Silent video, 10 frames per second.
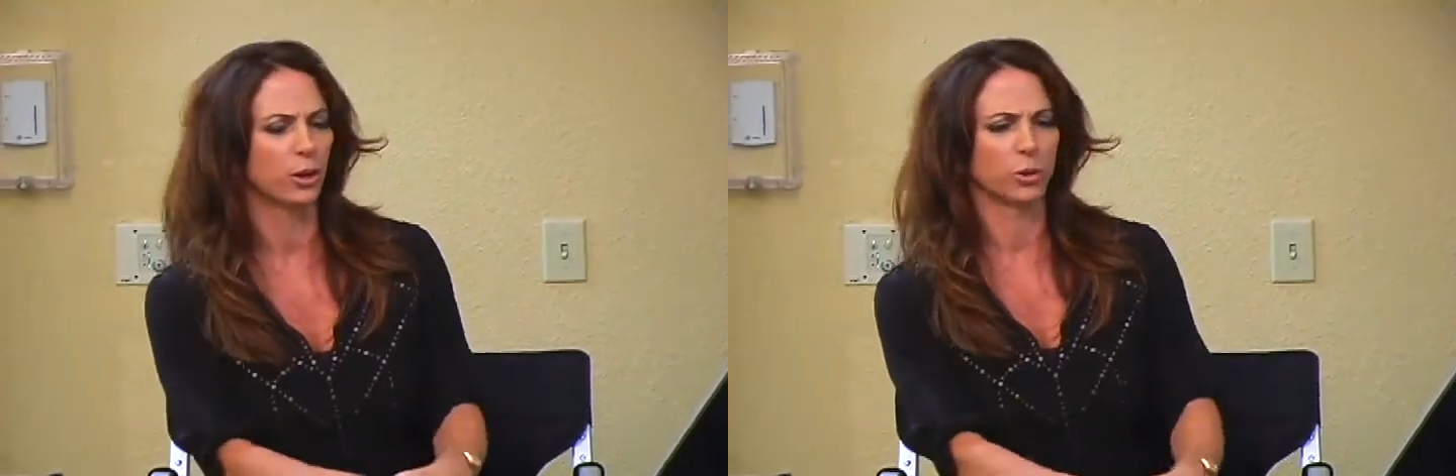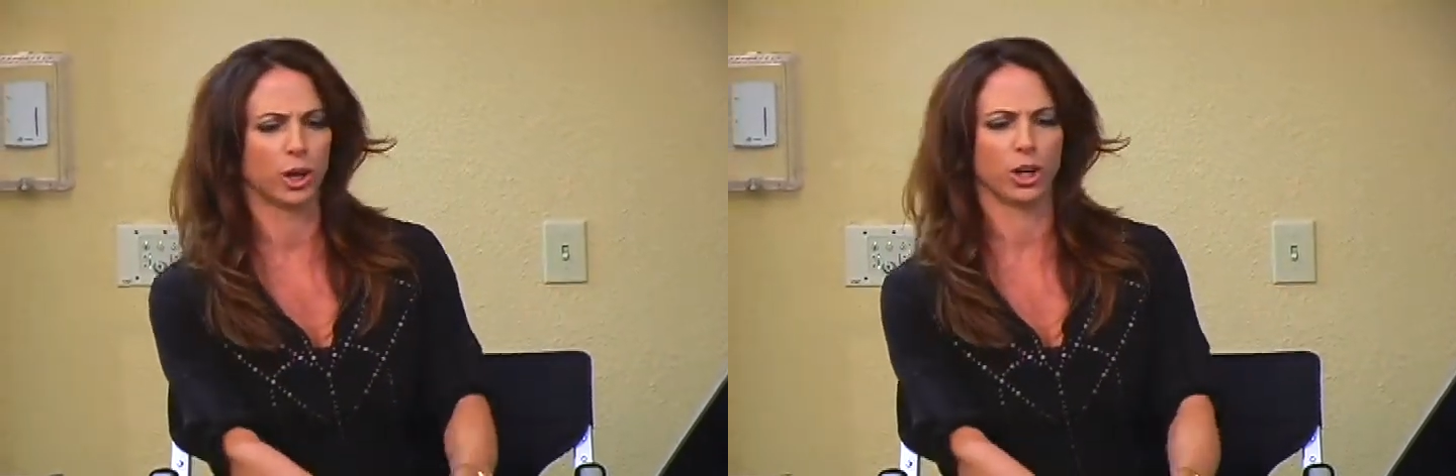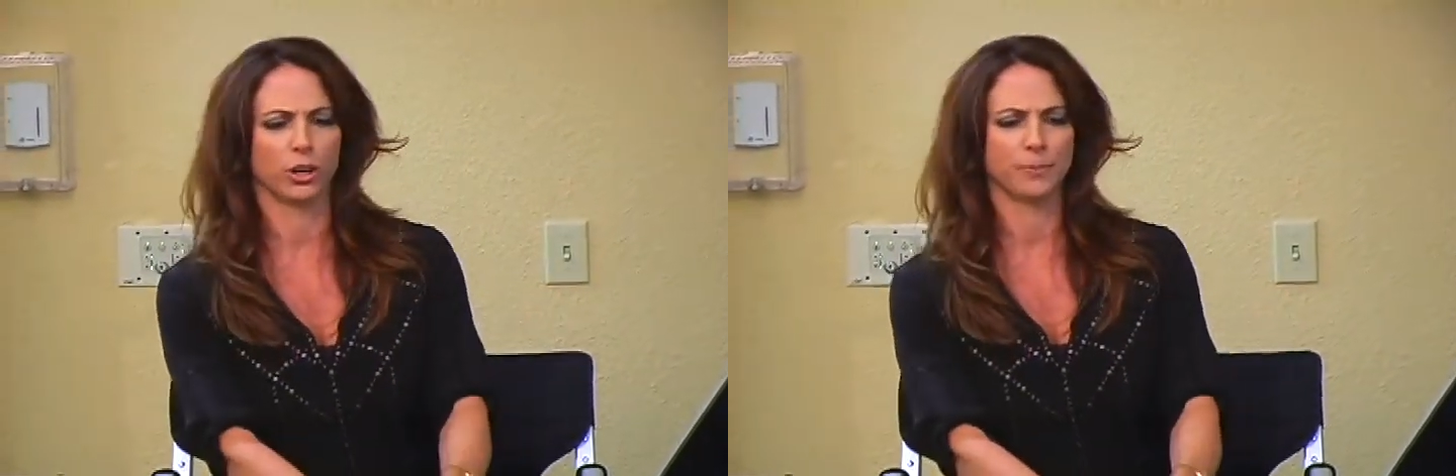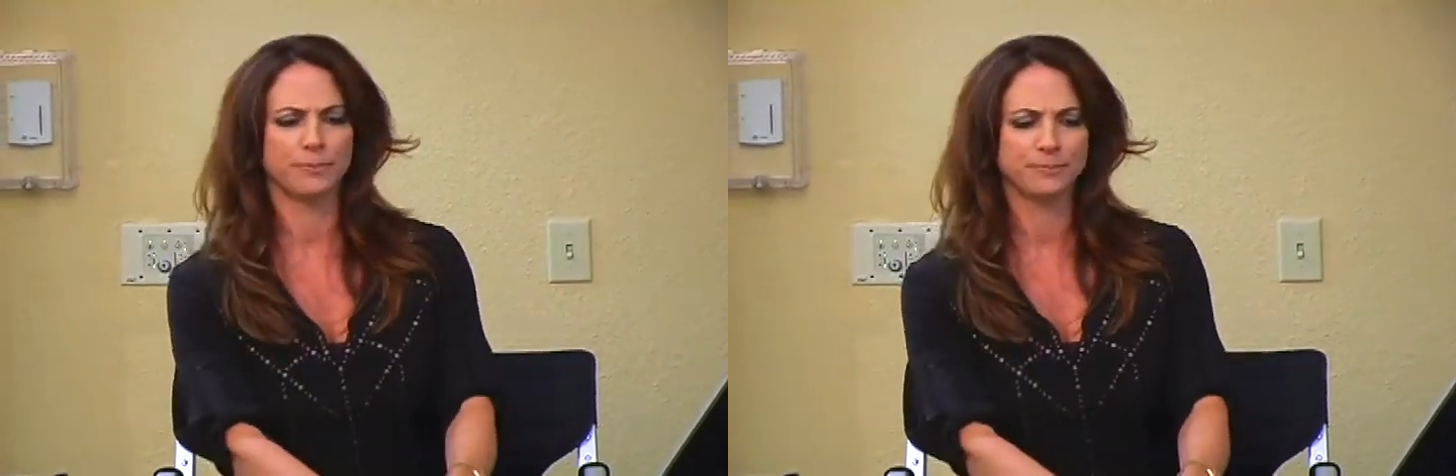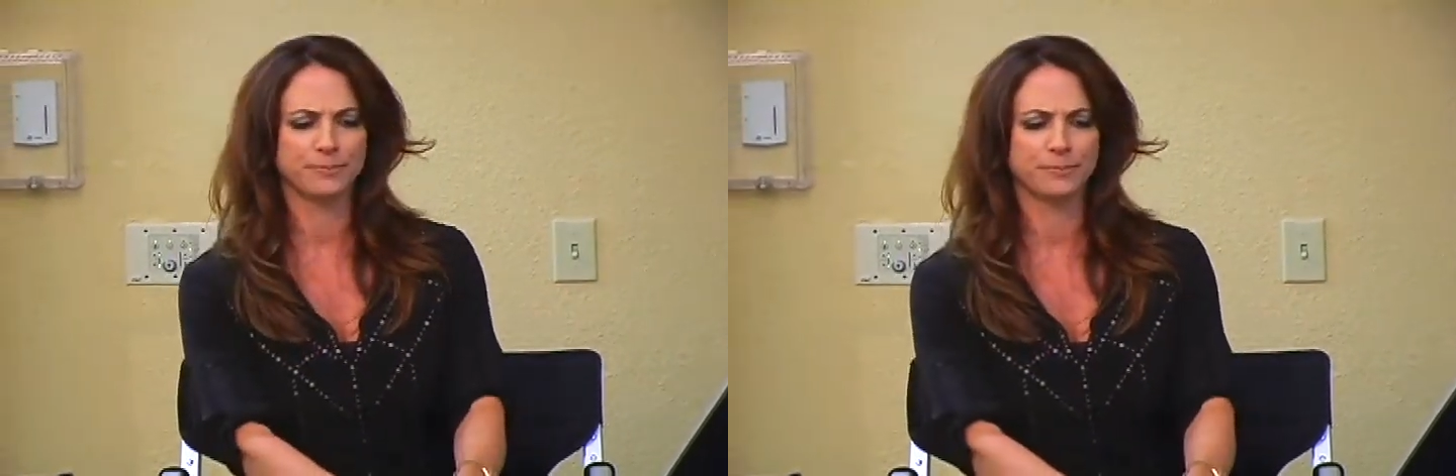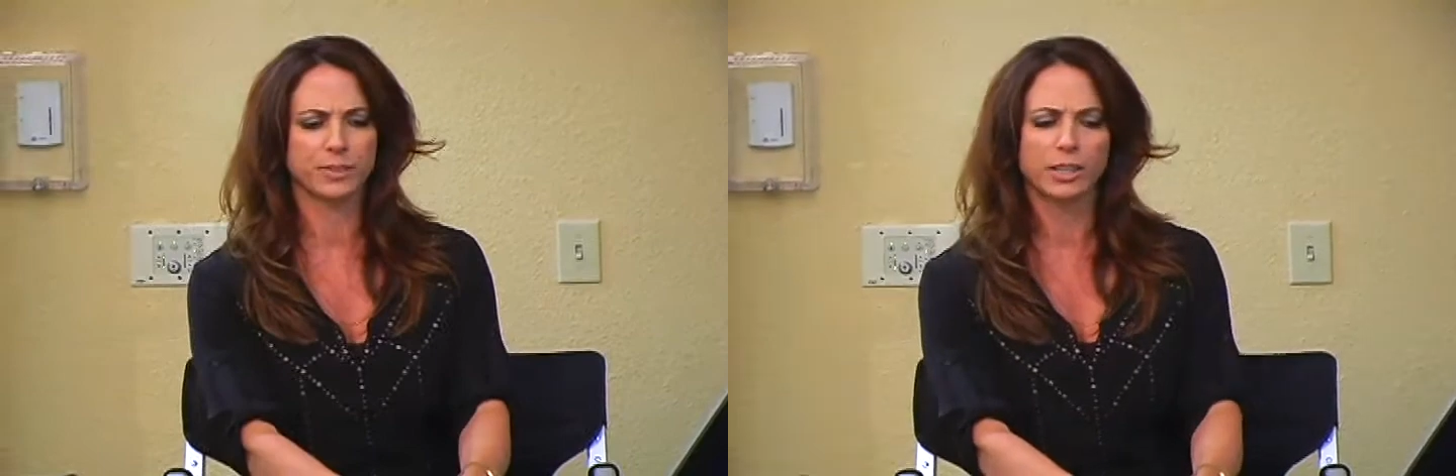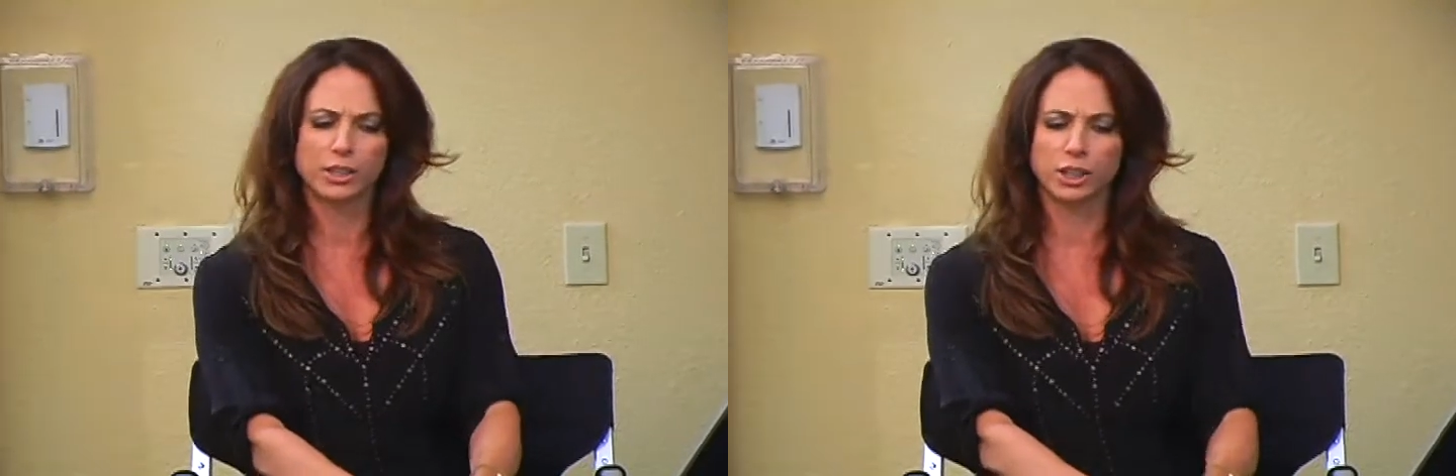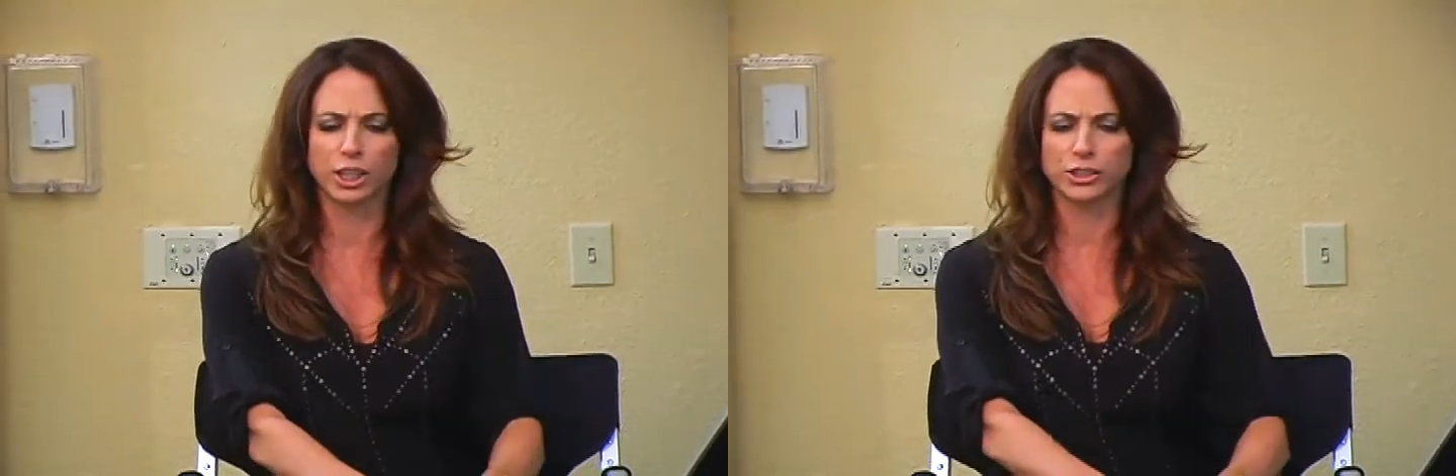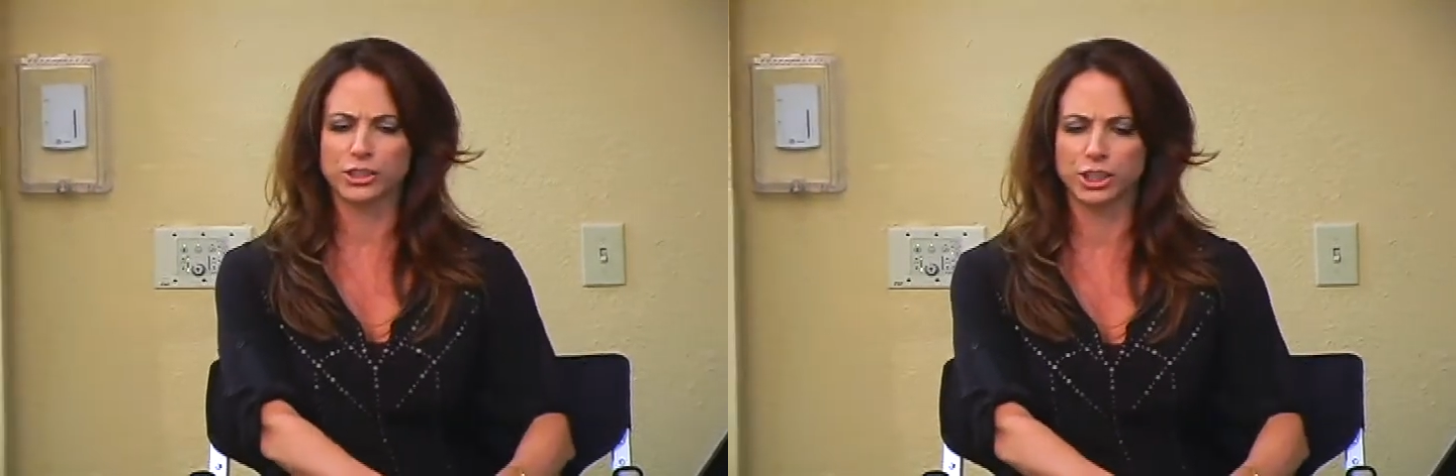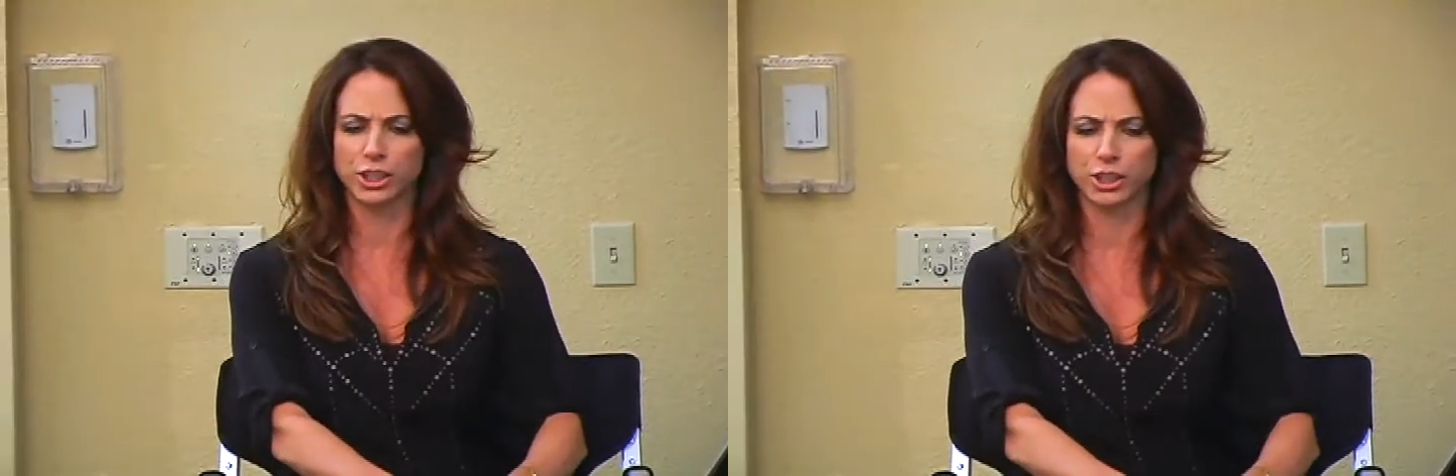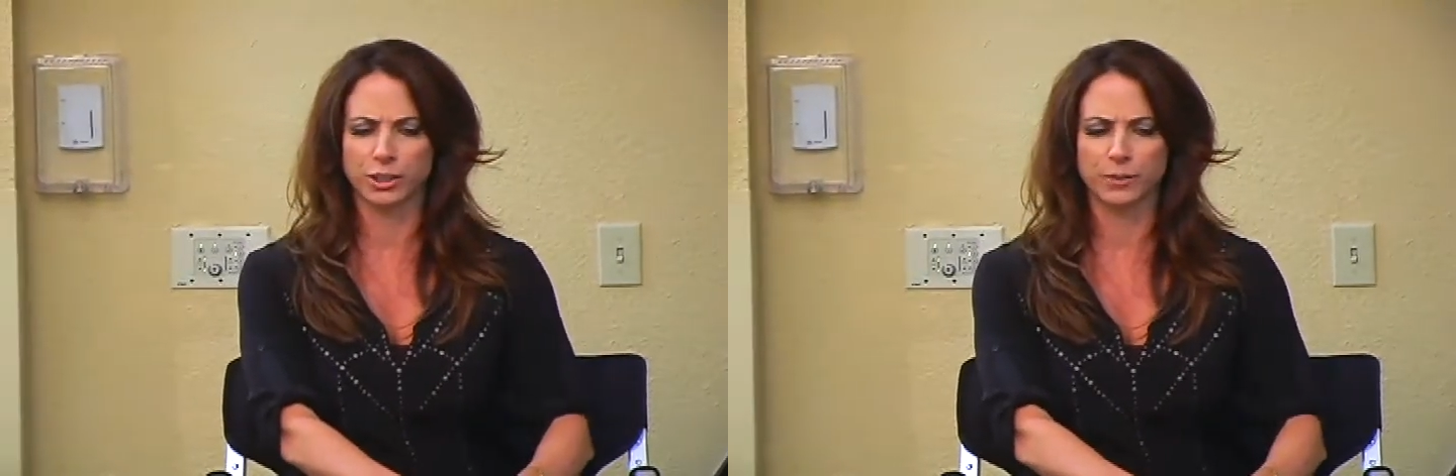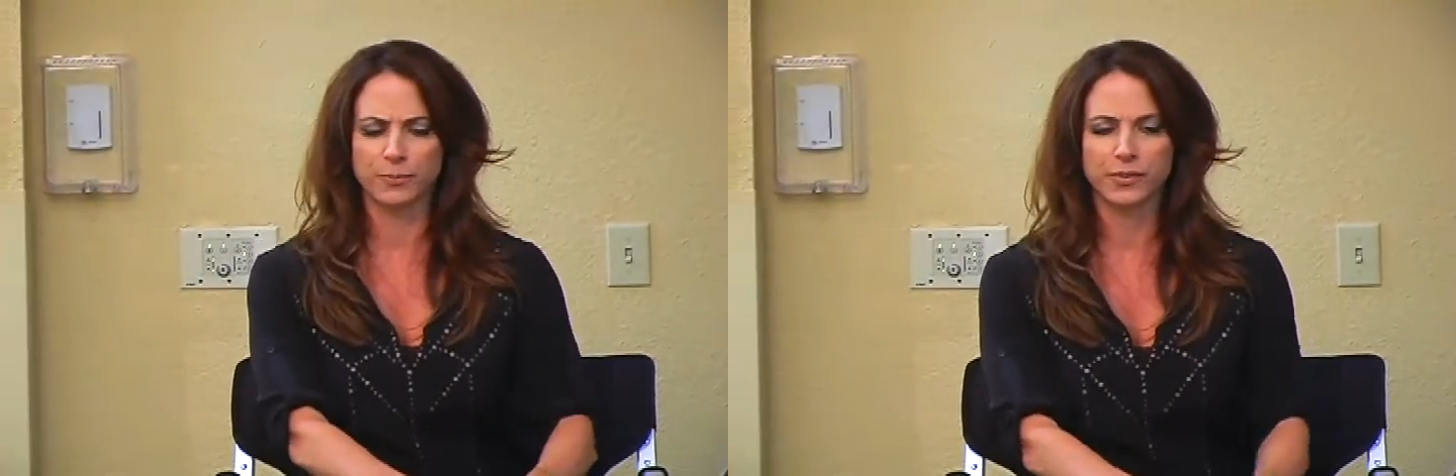okay, let's see here.